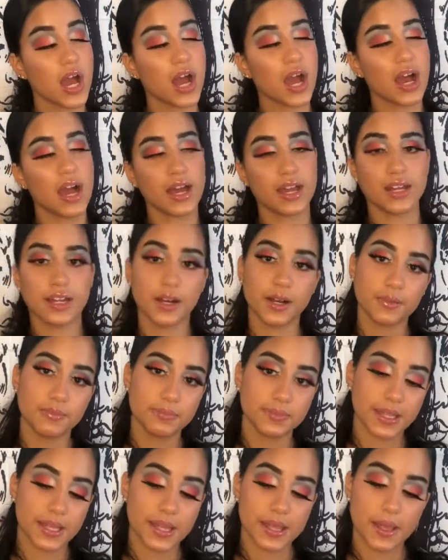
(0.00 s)
an
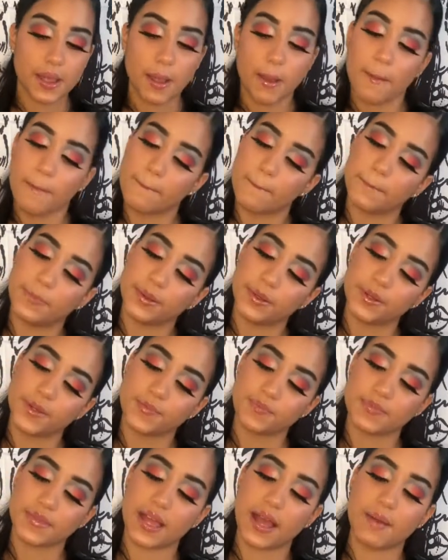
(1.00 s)
update. But
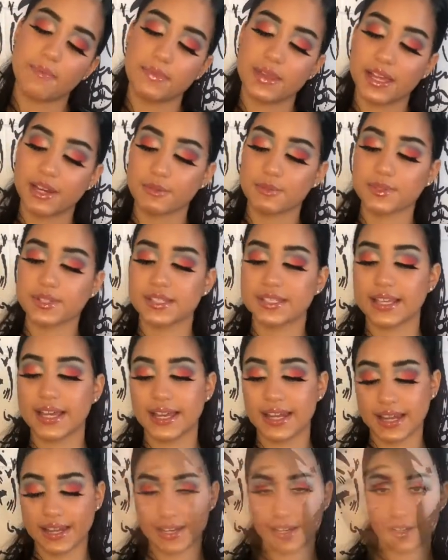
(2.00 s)
I'm not upset
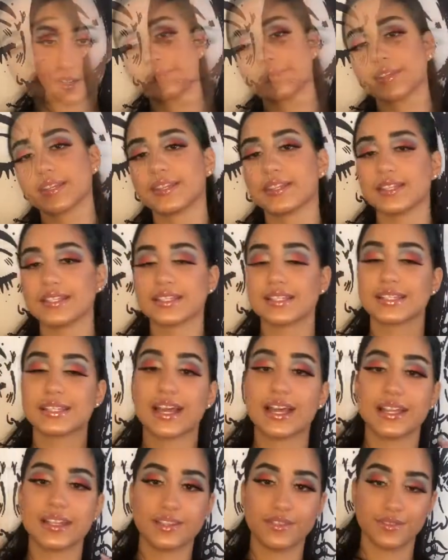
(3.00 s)
at it. This is the
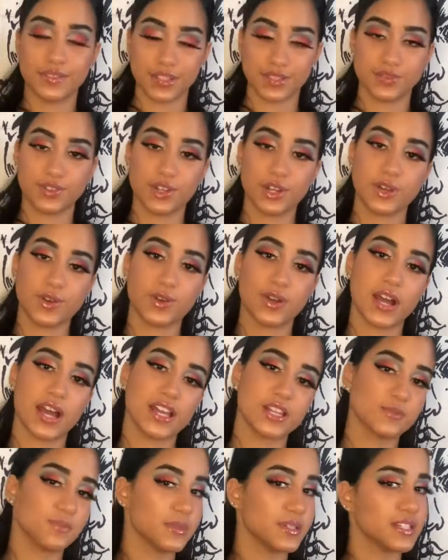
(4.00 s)
end of this video,
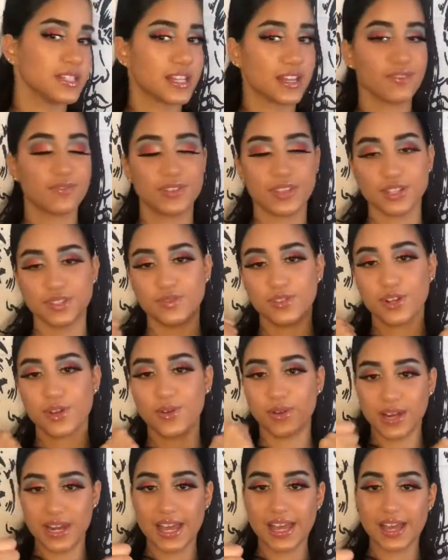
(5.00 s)
guys. Please give this video
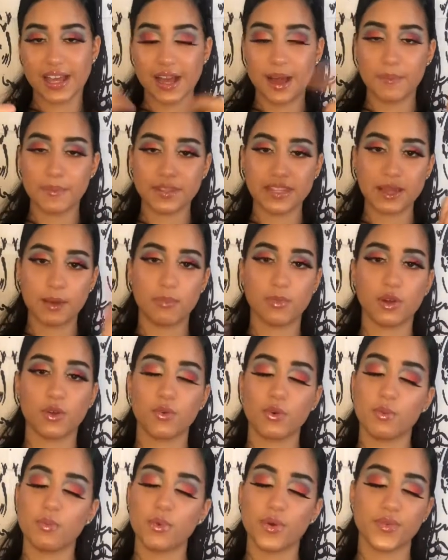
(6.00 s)
a like, comment down
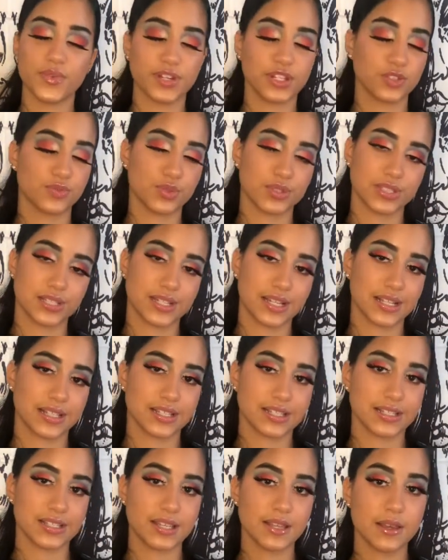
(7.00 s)
below what more videos would you like to
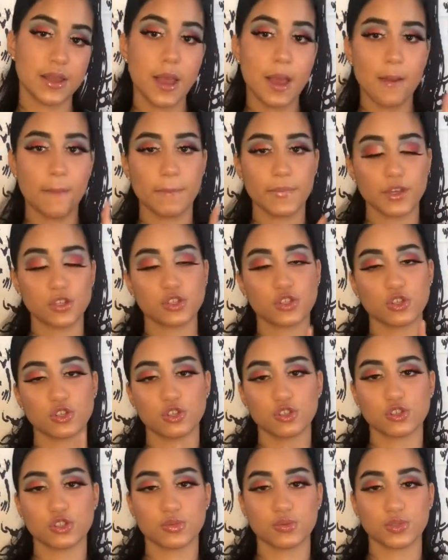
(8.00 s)
see. Make sure you
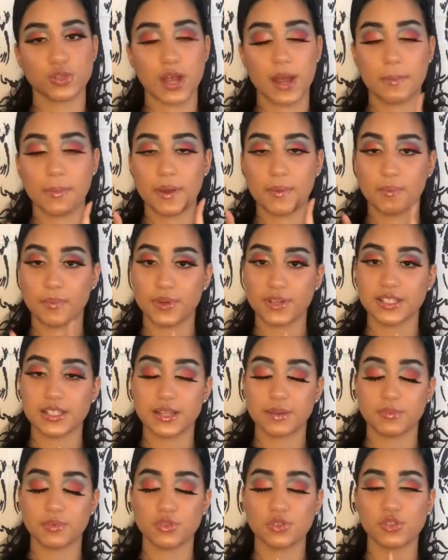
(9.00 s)
subscribe and press
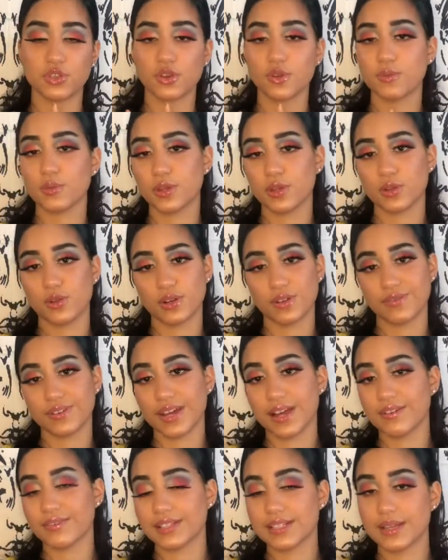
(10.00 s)
that bell so you can be notified
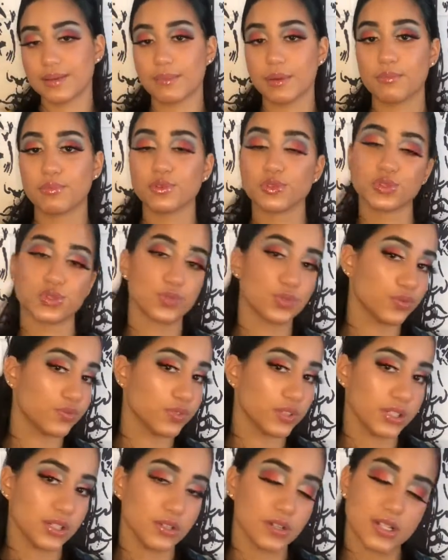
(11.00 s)
every time I post a new
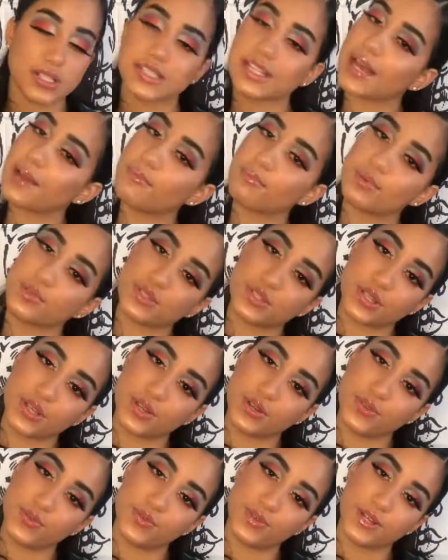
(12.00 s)
video, because I'm posting a
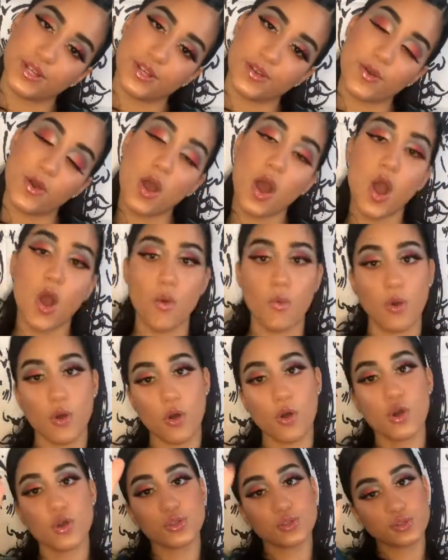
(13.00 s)
new video,
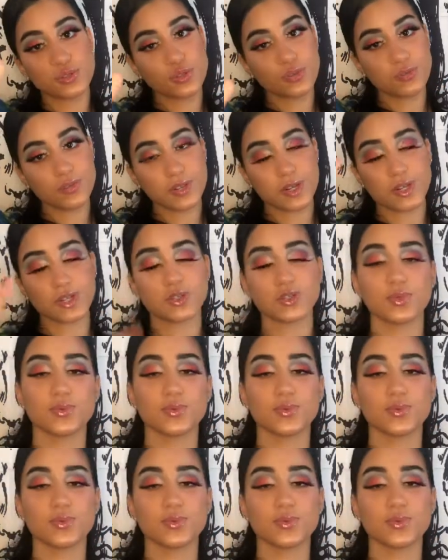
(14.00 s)
well, 2 videos a